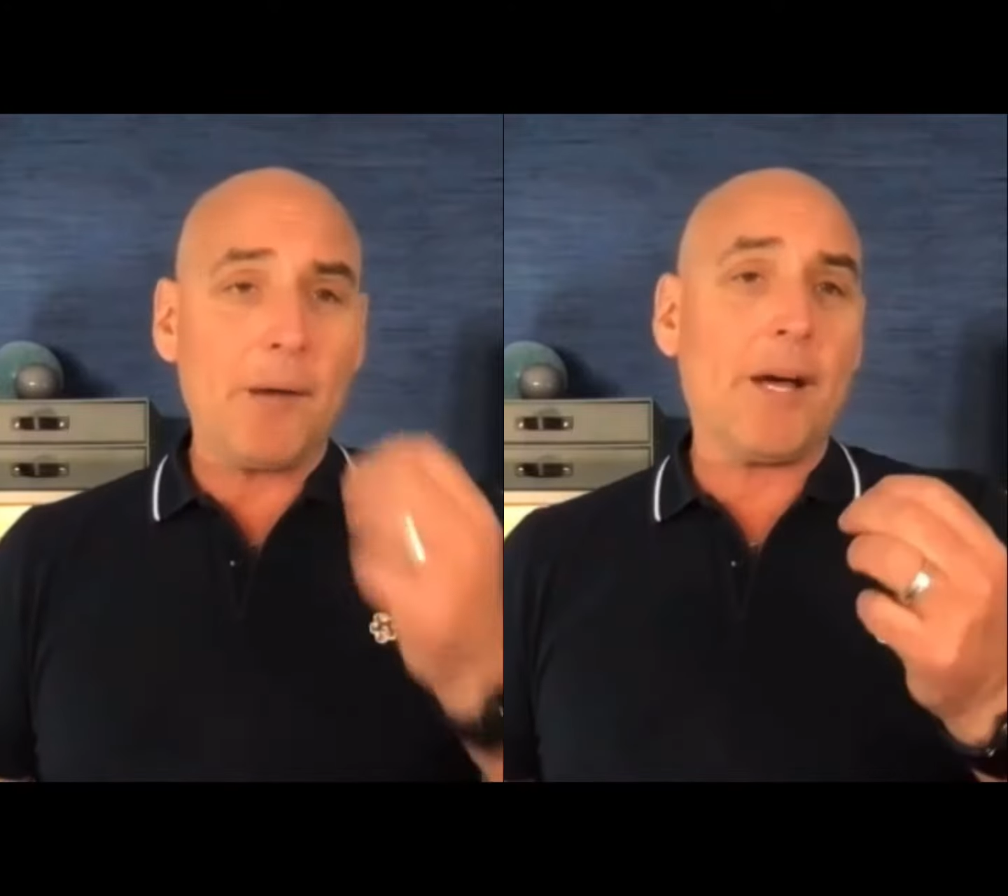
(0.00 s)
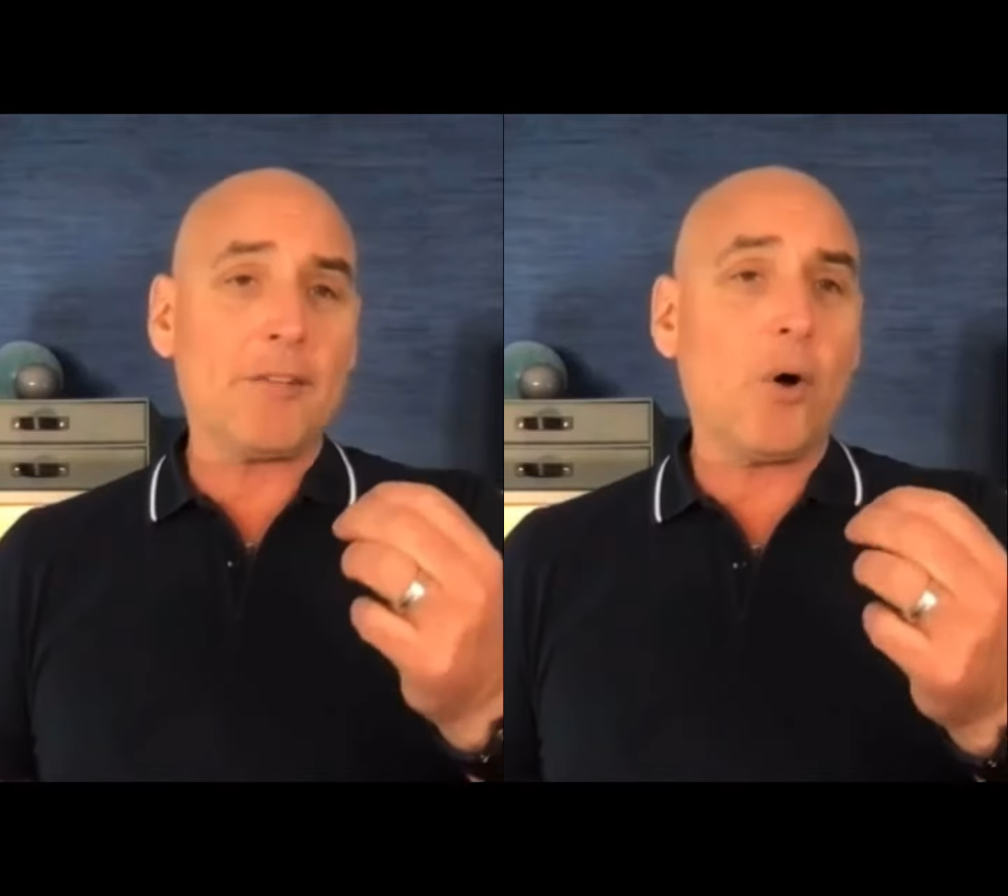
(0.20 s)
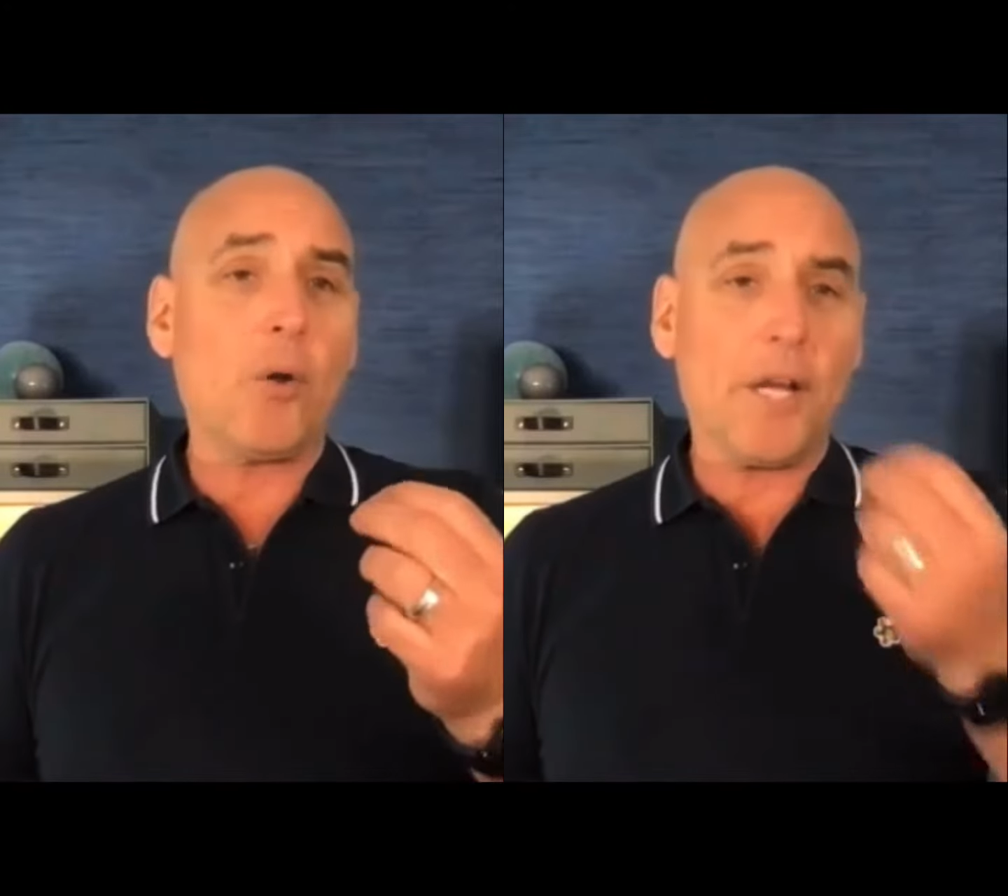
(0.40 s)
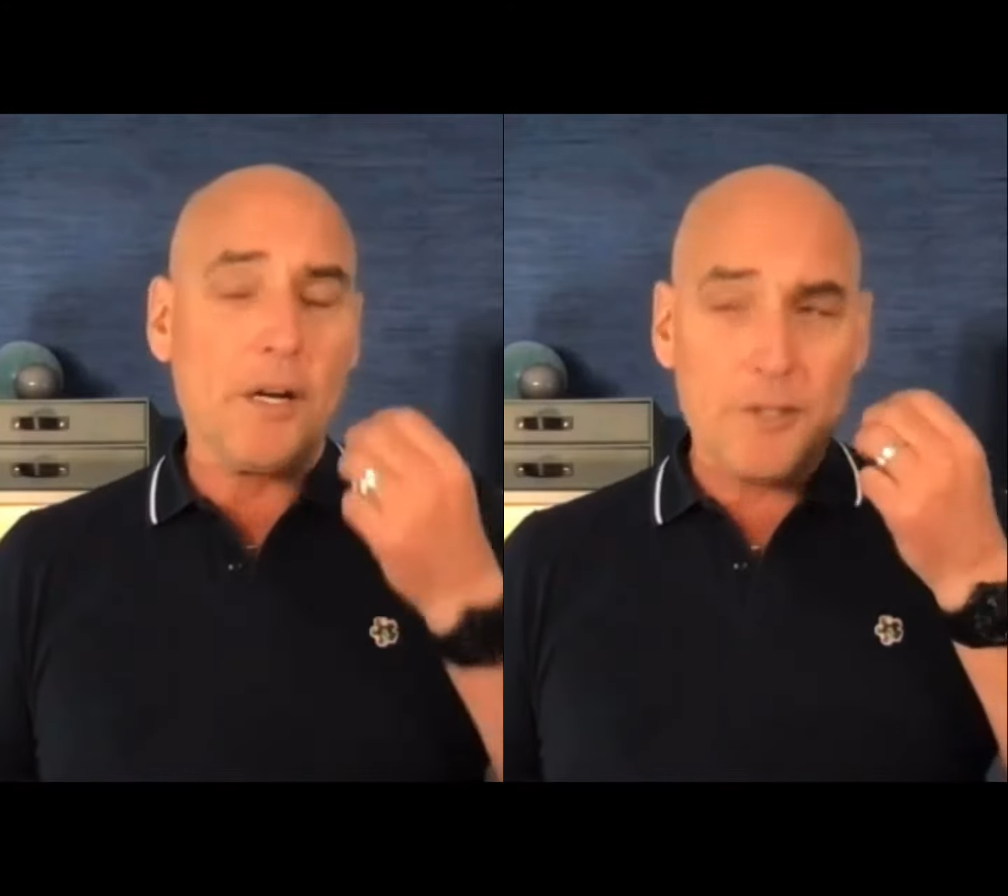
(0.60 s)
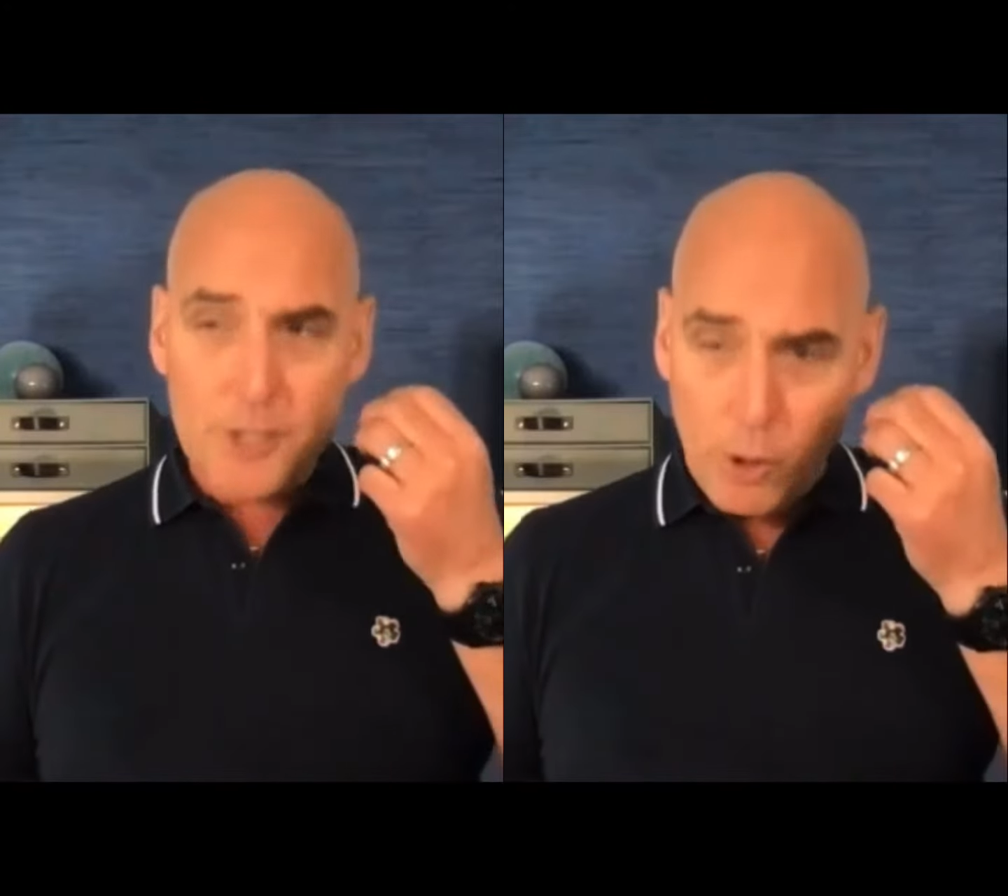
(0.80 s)
my soul
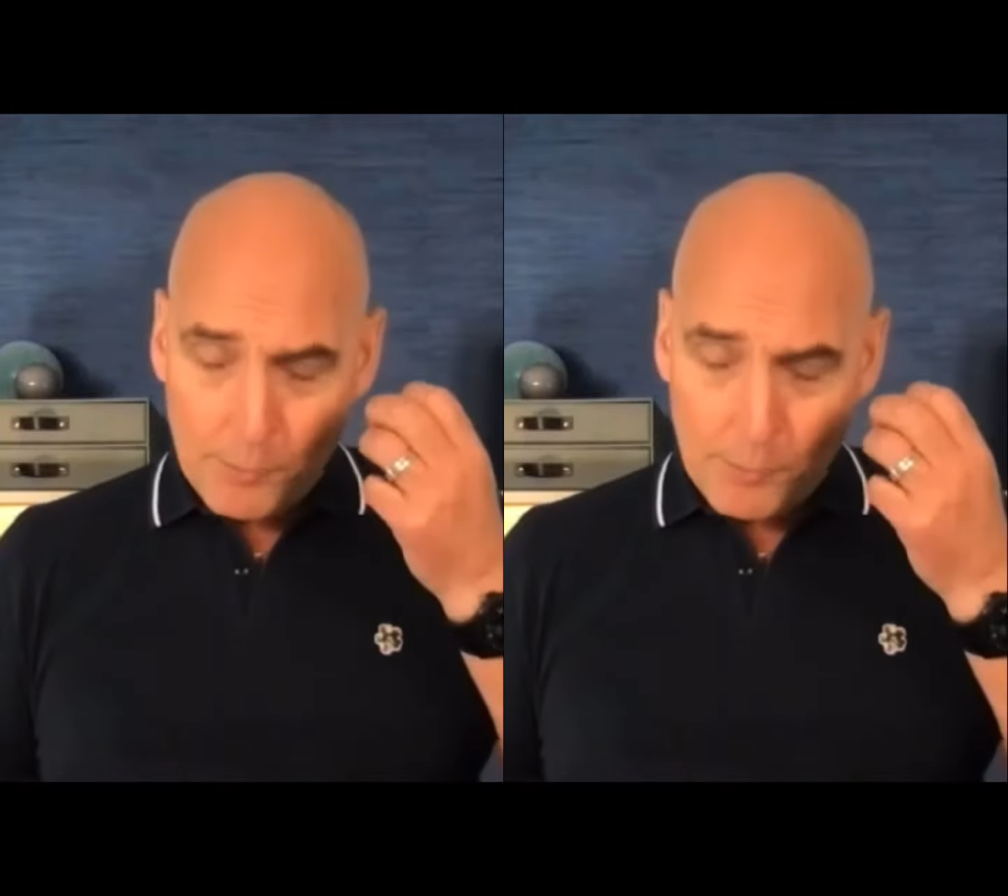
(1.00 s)
here and show